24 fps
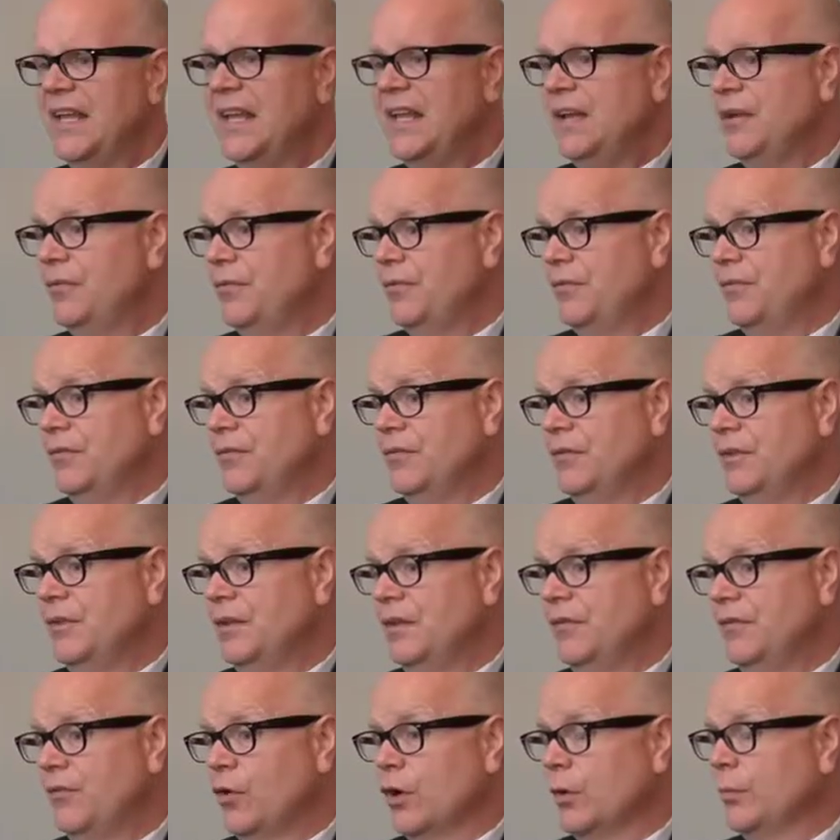If
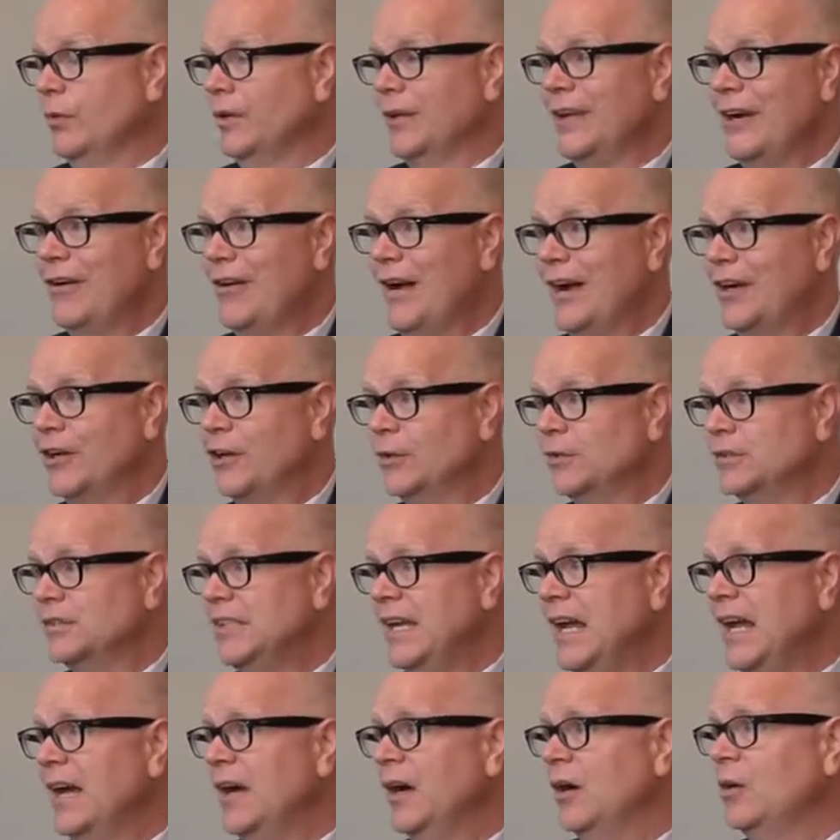the Affordable Care Act goes
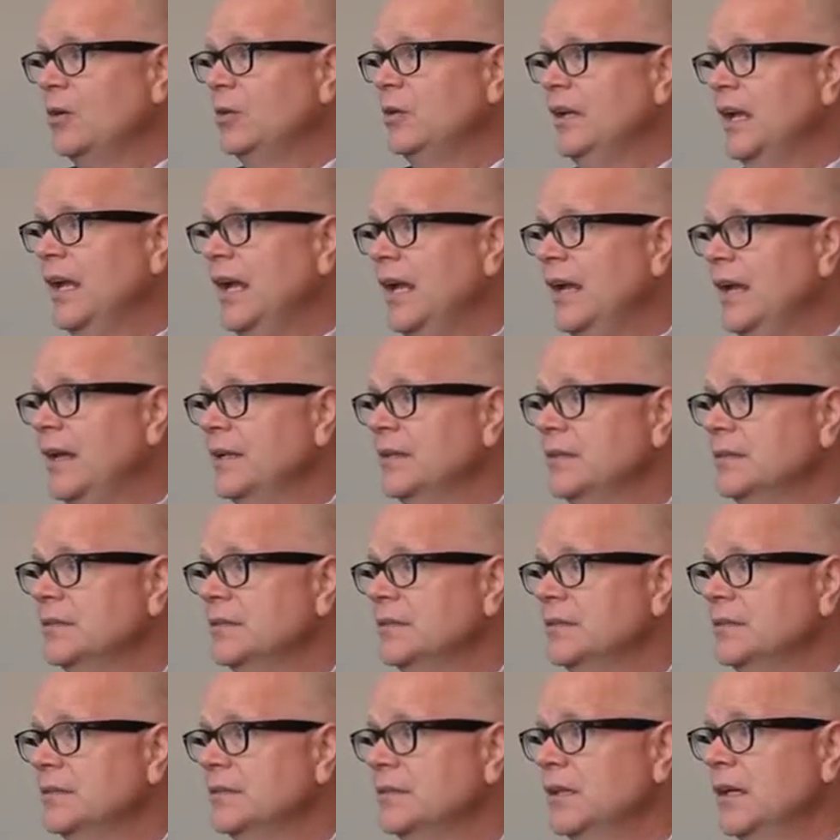down
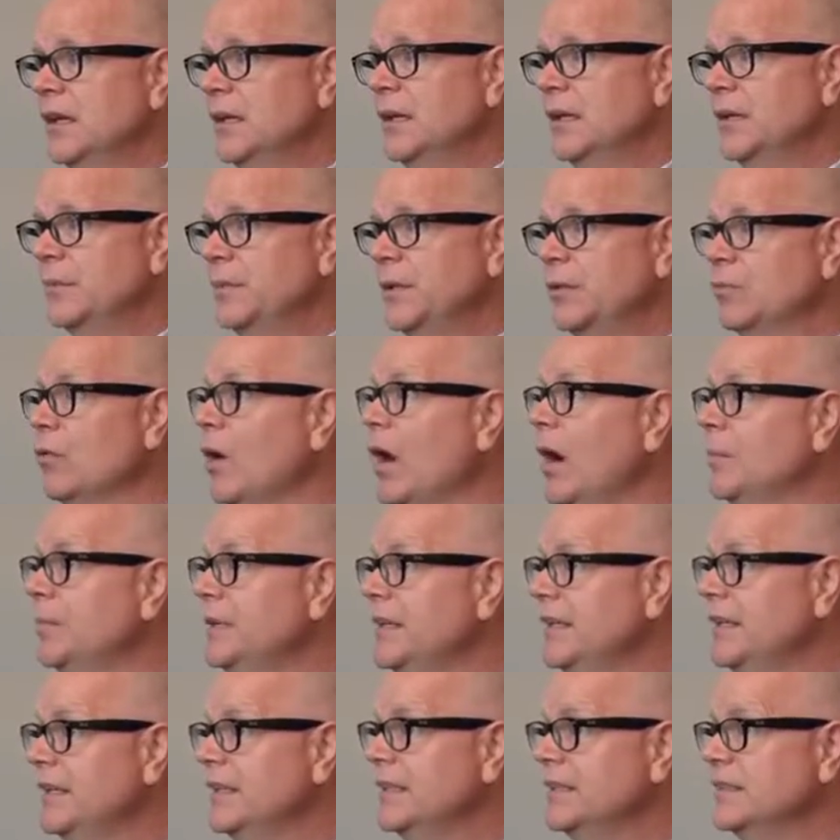and Mitt
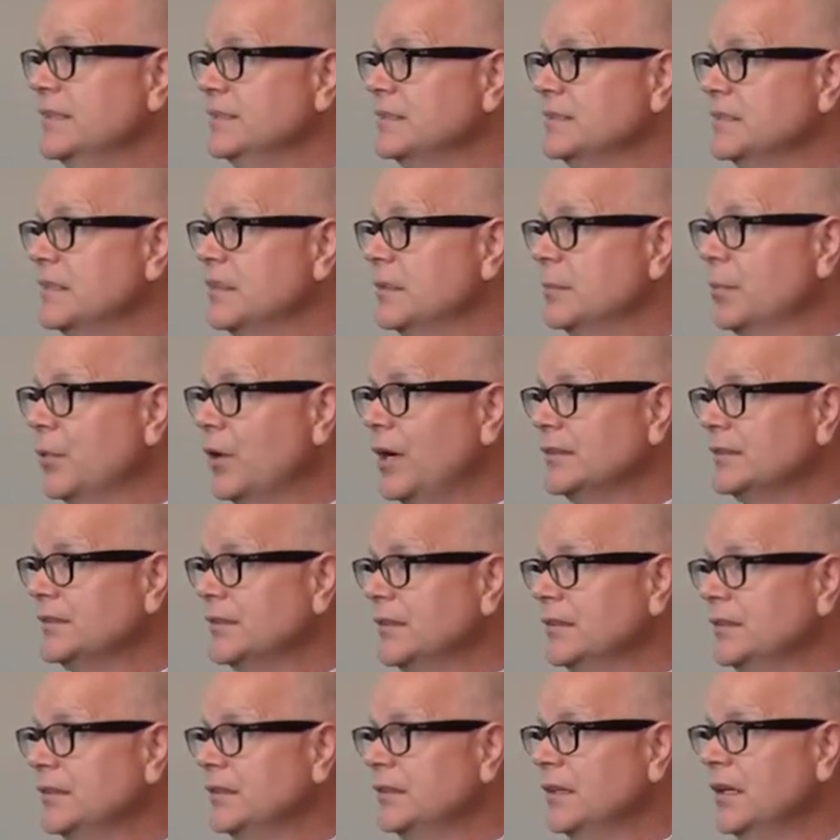Romney is the
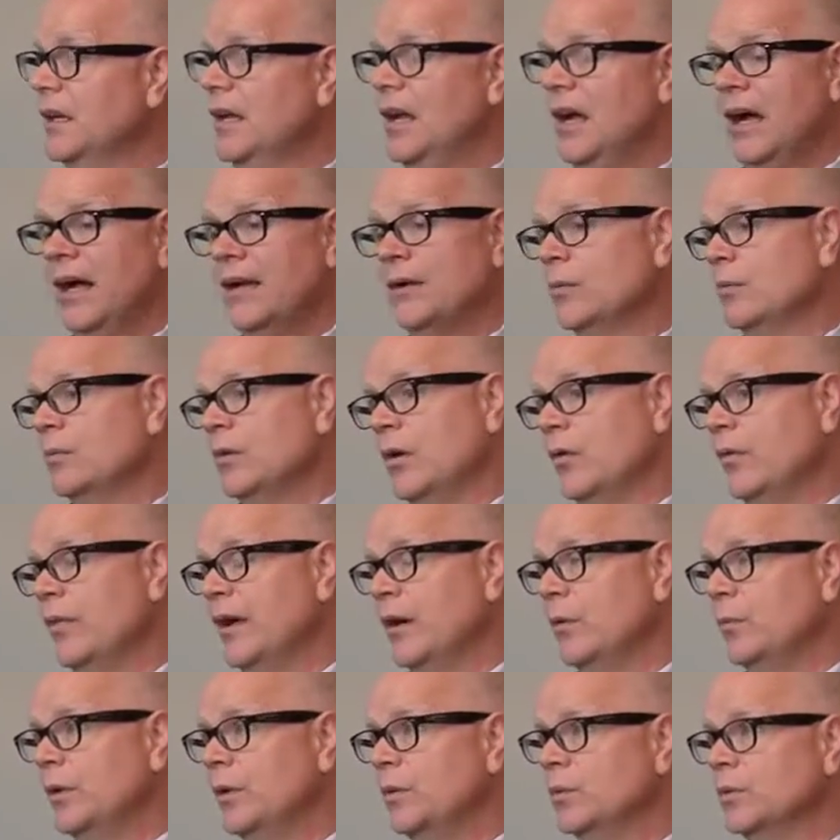president, I don't know
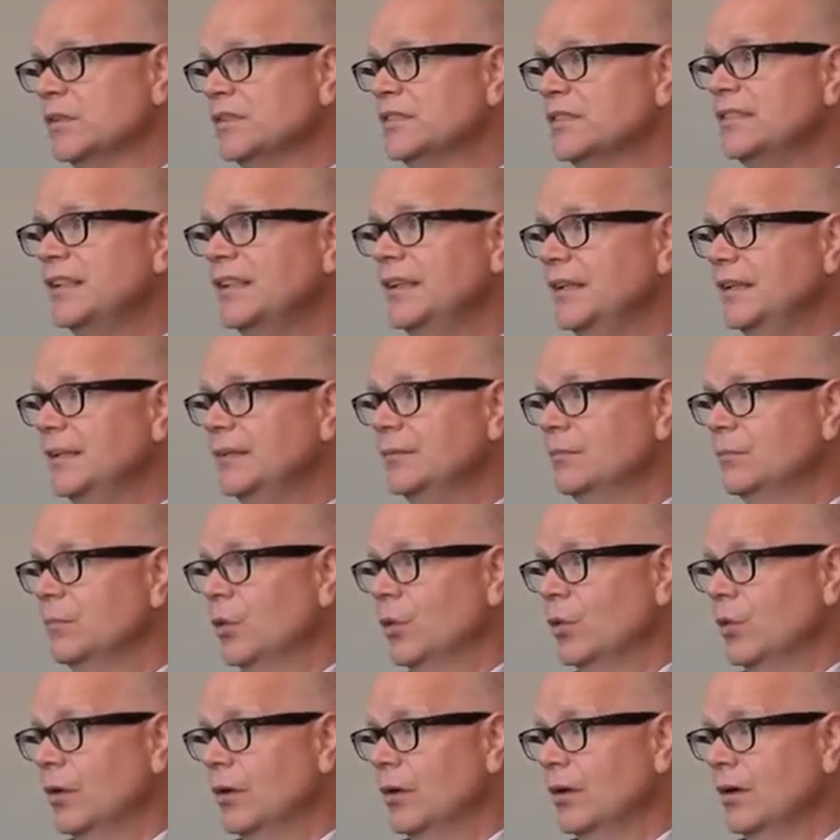that we will see
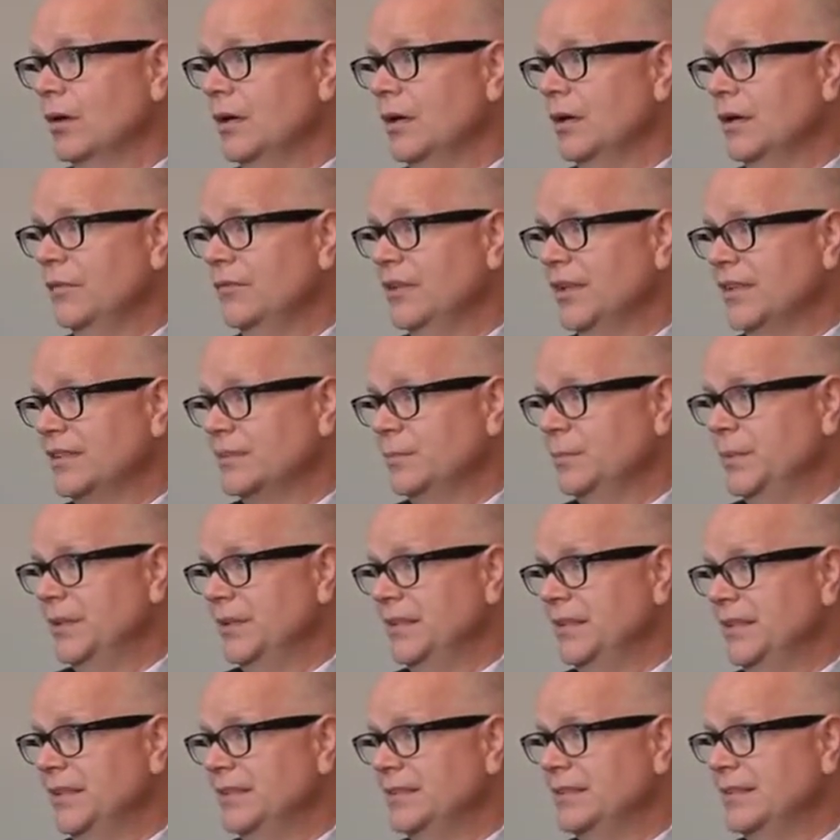more
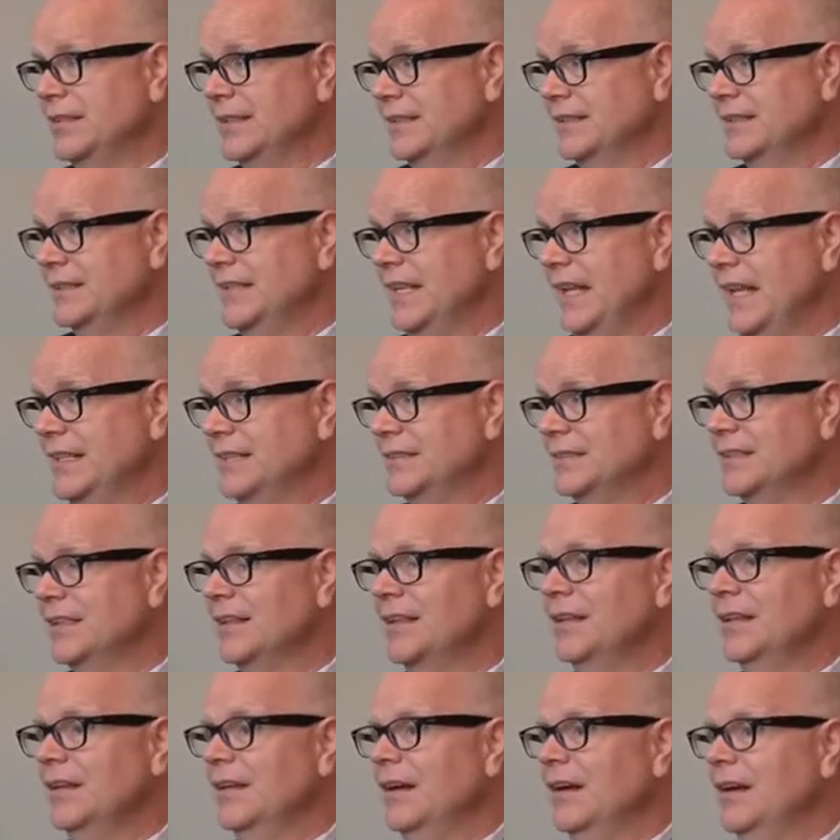flexibility to the states,
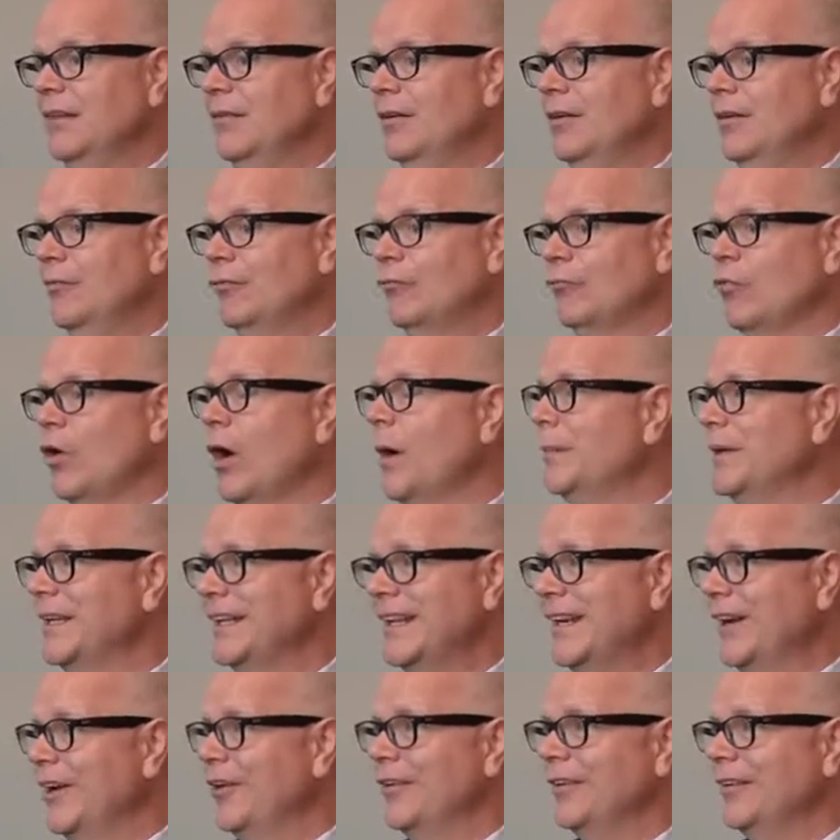Romney
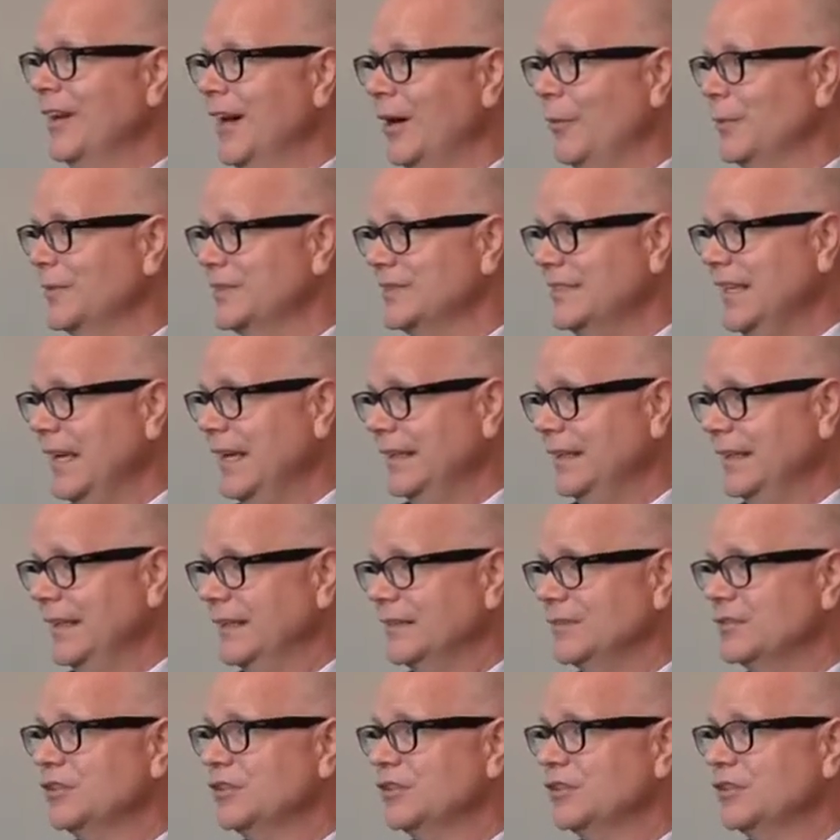Care notwithstanding.